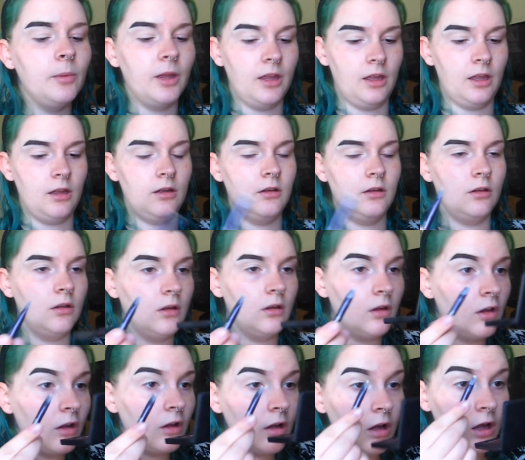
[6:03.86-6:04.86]
bit,
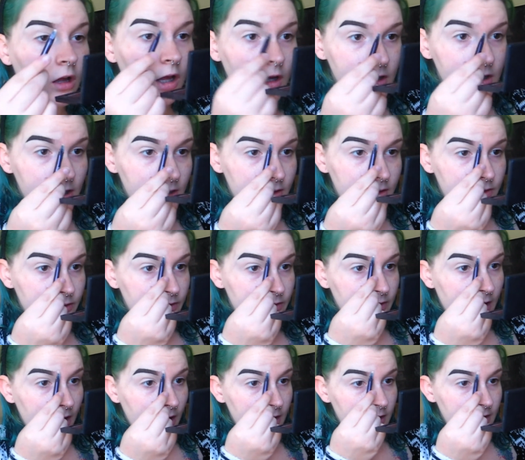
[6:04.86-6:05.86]
and just
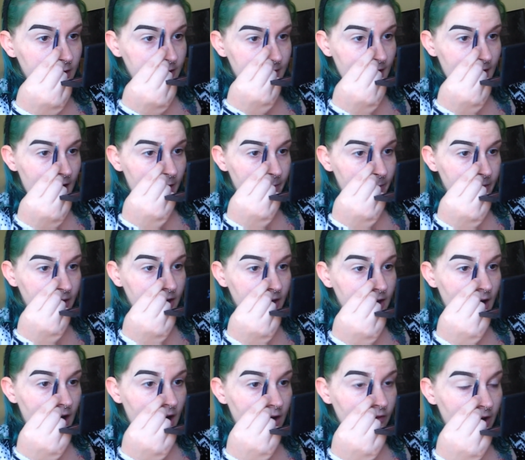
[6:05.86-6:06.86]
kind of tap it,
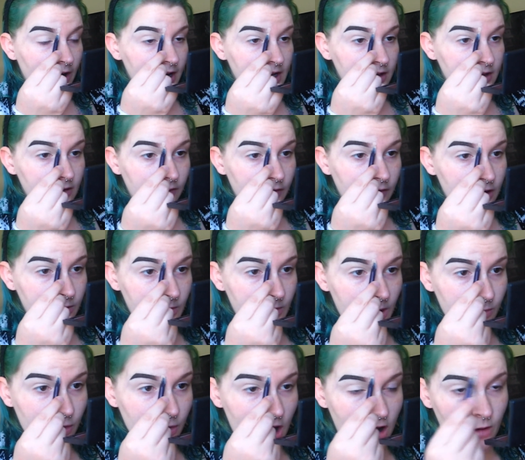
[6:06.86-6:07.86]
not right in the front of
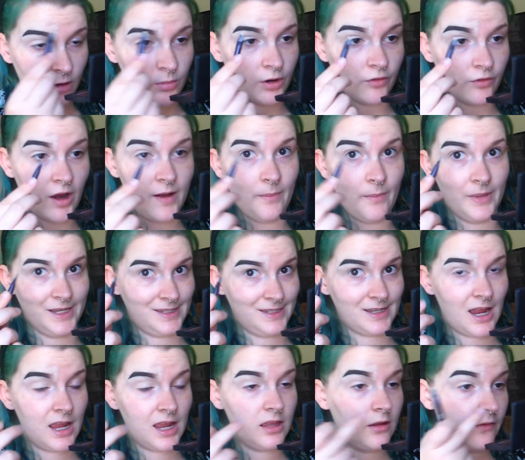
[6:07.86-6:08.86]
my brow, but right
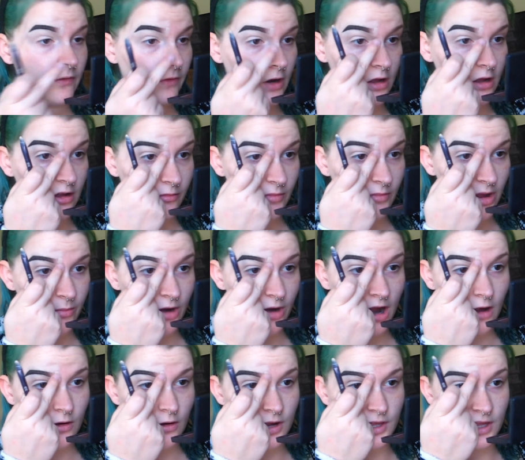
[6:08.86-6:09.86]
beside the front of my
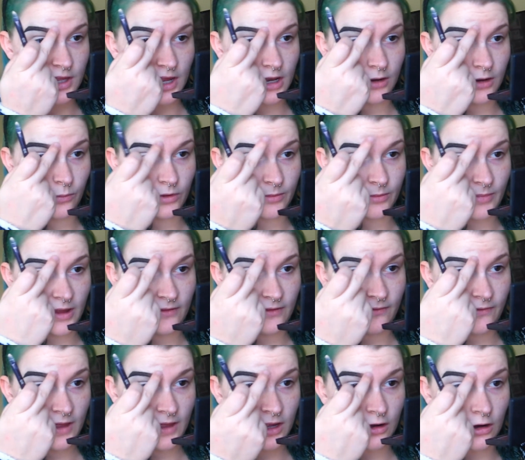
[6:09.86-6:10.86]
brow, and then with my
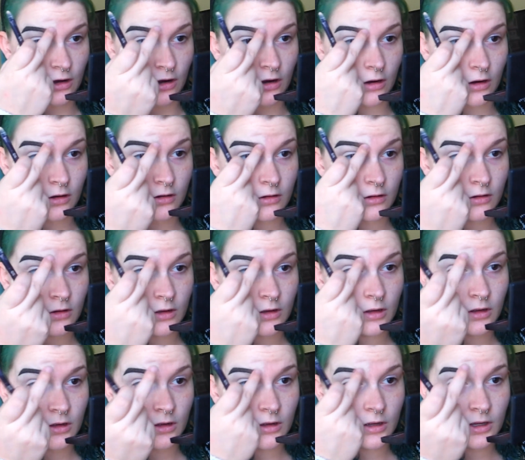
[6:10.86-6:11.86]
finger
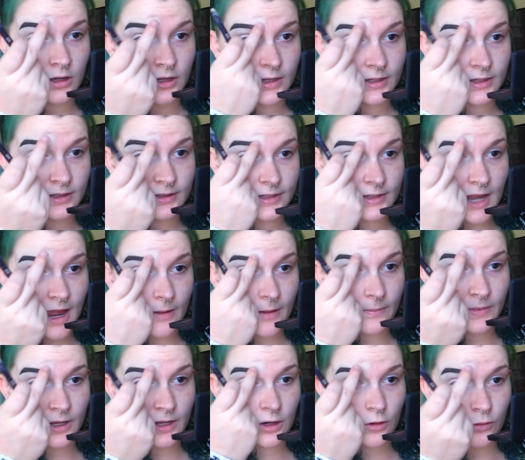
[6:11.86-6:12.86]

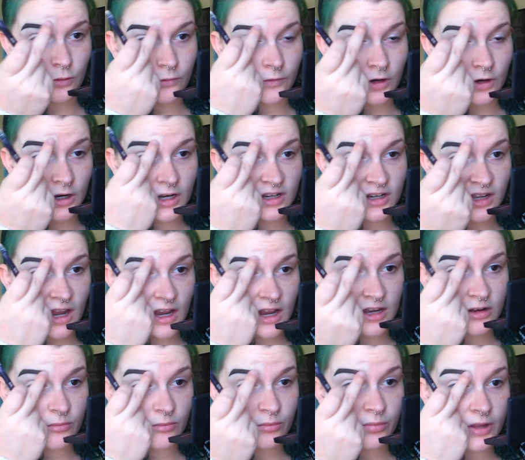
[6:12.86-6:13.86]
tap it over and
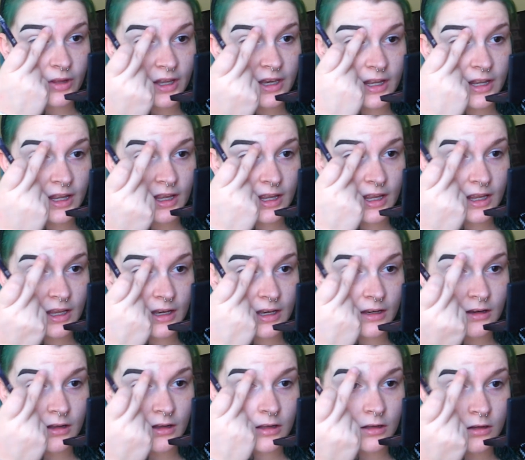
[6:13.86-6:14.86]
kind of blend it
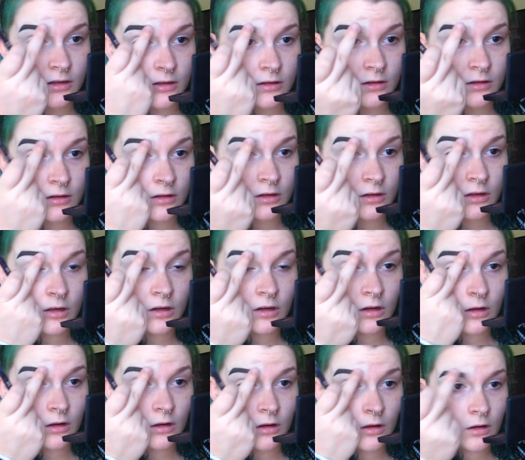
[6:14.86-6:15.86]
in
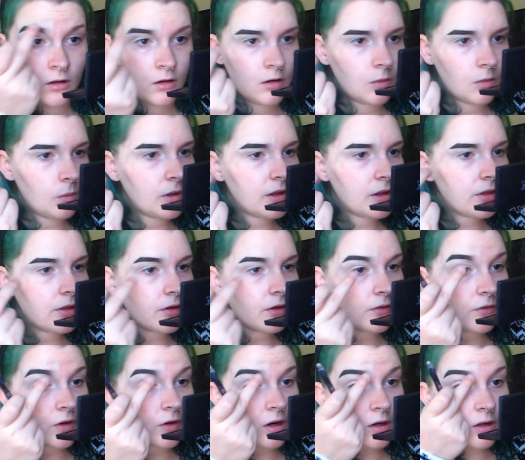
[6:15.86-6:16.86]
with the
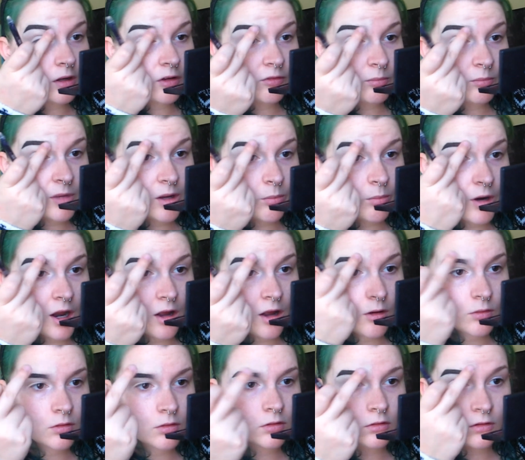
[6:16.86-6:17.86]
front of my
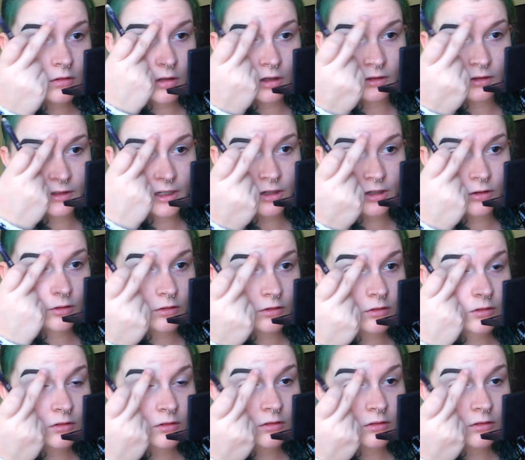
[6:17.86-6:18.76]
brow a little.